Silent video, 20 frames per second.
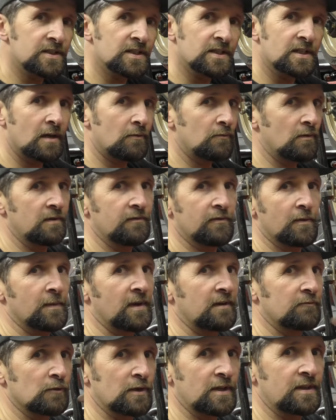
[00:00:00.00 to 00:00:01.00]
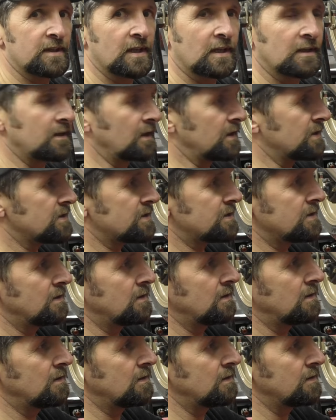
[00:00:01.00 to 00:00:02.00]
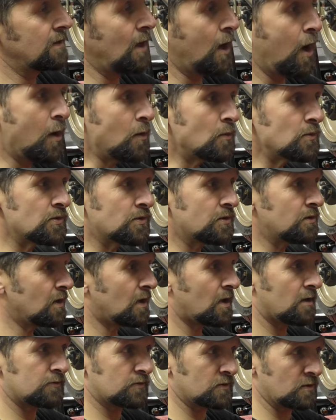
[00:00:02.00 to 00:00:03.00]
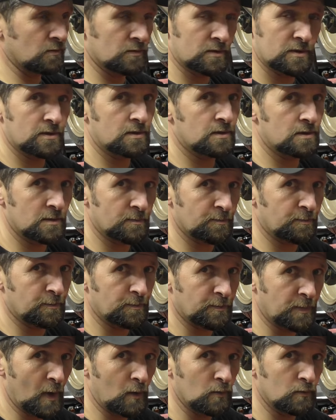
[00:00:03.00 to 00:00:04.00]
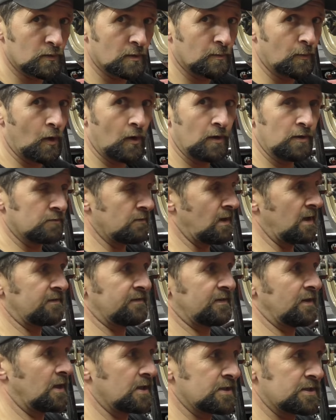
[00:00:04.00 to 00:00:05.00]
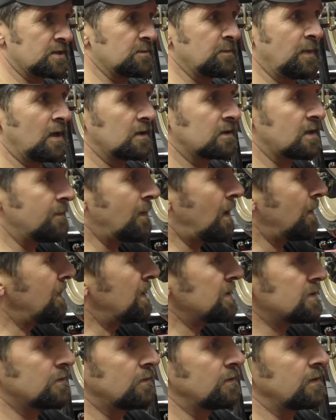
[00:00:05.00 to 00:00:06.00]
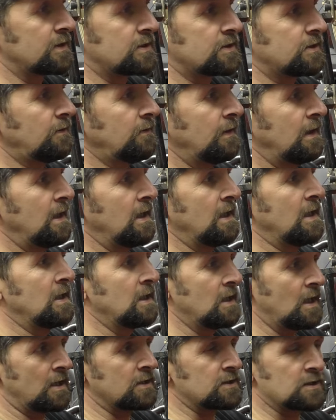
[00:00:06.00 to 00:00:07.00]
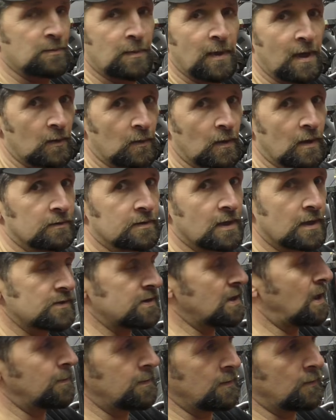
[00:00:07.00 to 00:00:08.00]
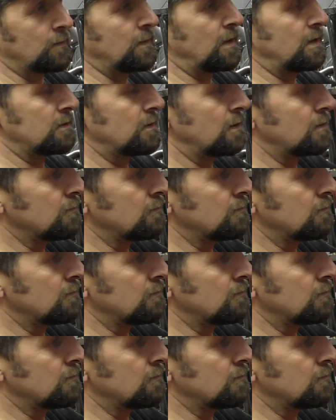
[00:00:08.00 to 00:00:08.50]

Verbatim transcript: to just get rid of them and rethink this? The holes that I drilled to bolt them on are irrelevant. I can just plug them up. That's not an issue. I just plug weld those up and, and,